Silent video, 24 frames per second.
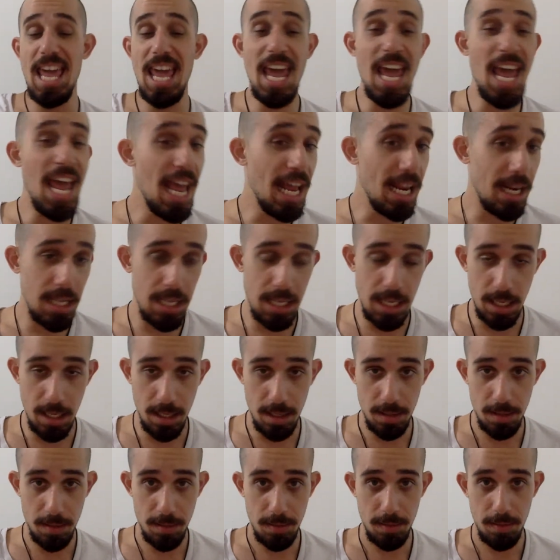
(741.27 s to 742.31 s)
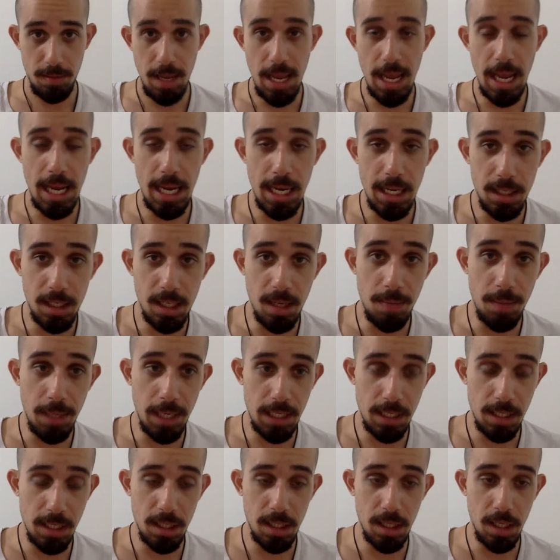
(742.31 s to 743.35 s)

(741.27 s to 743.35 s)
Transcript: any aid coming into the